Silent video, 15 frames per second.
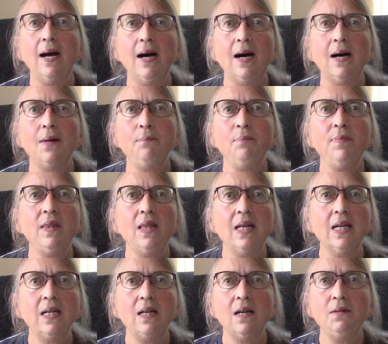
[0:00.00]

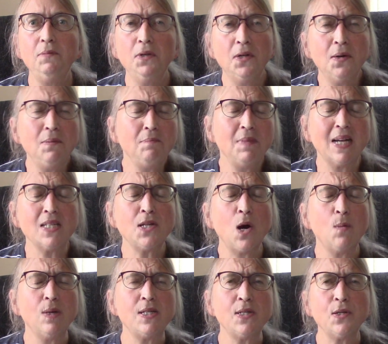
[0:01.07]
then, you know, that's
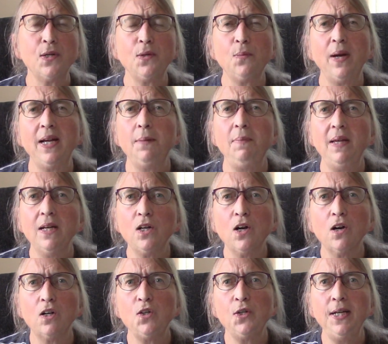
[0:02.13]
always a good way to be
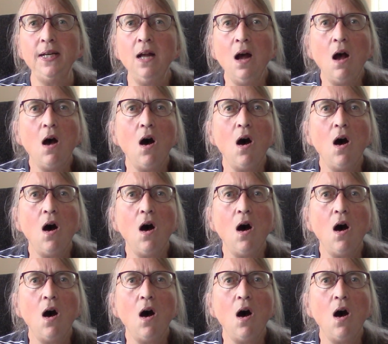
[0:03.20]
encouraging.